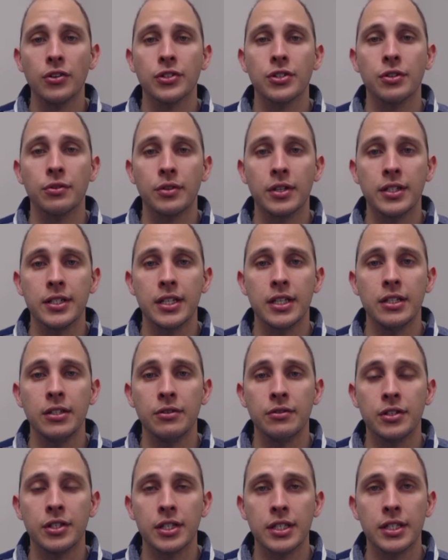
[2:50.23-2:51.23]
also
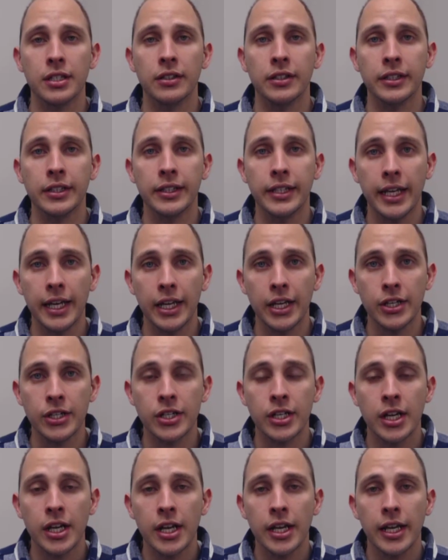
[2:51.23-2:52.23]
continue to still
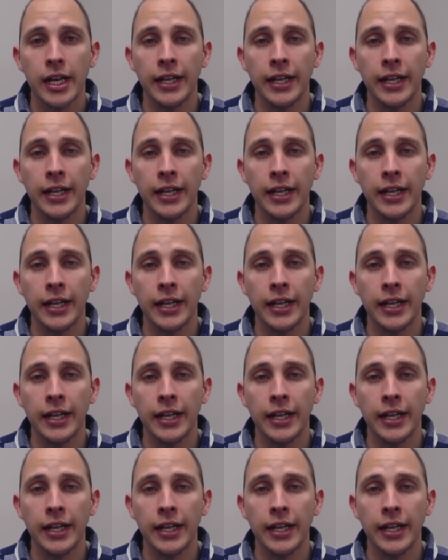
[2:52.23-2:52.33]
engage